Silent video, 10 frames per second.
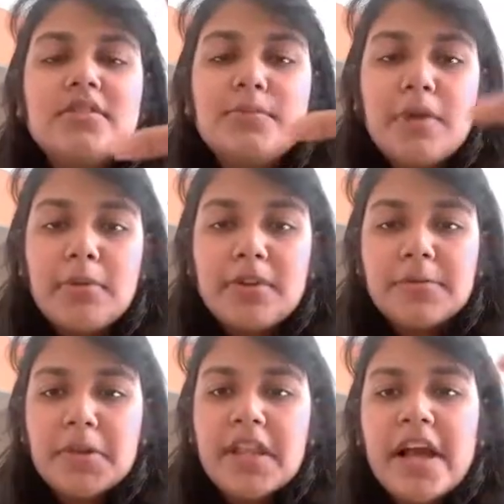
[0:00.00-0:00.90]

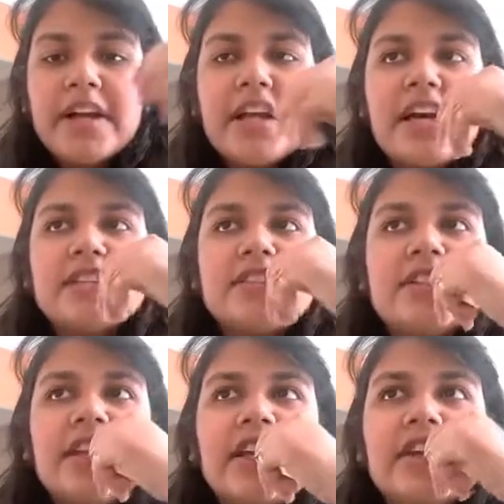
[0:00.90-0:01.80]
problem in that, as
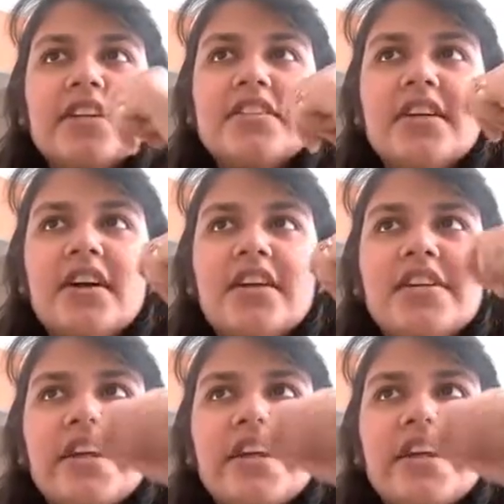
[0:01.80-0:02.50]
in like the